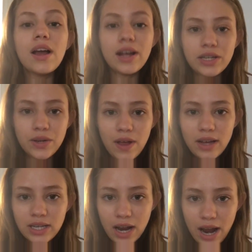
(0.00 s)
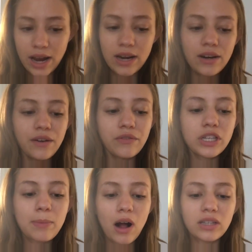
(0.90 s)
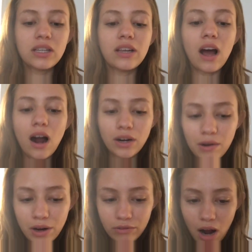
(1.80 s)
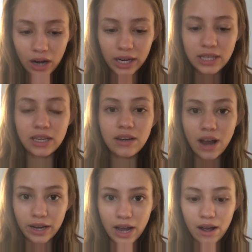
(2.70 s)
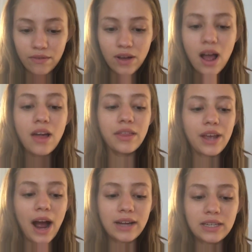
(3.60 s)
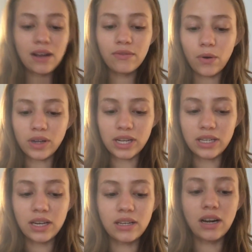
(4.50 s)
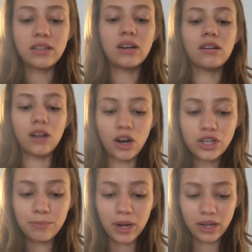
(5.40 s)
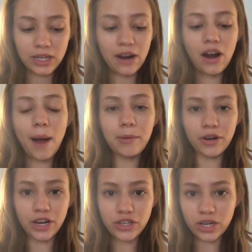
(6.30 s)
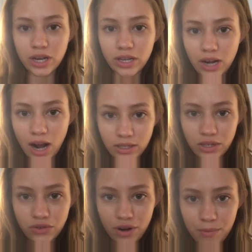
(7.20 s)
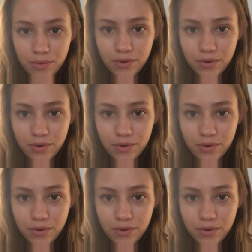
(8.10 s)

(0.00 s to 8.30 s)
In 2008, in response to the ongoing rockets in the Negev, the IDF forces conducted a large military operation in the Gaza Strip.